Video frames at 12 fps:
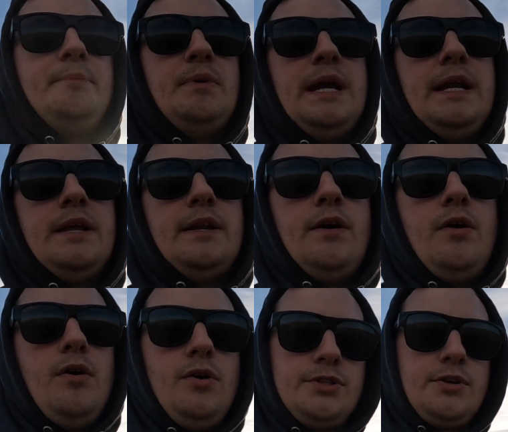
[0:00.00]
in an
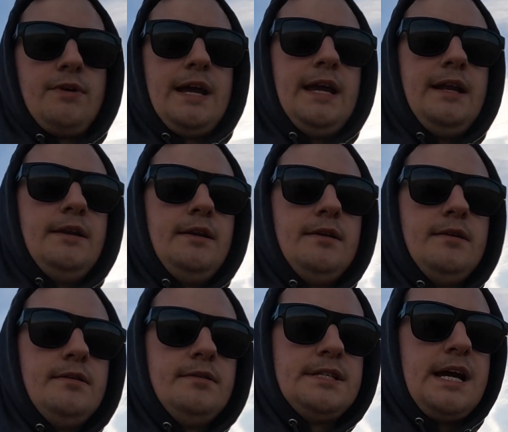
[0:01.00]
all-terrain
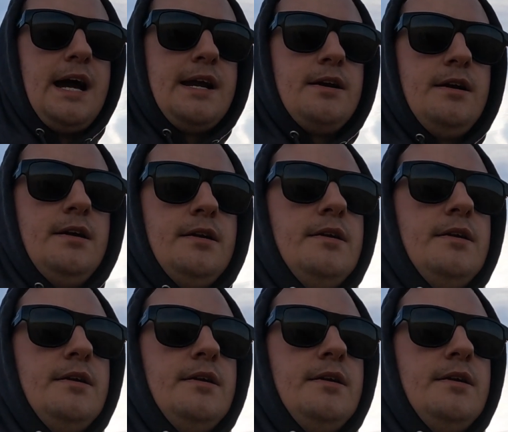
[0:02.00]
tire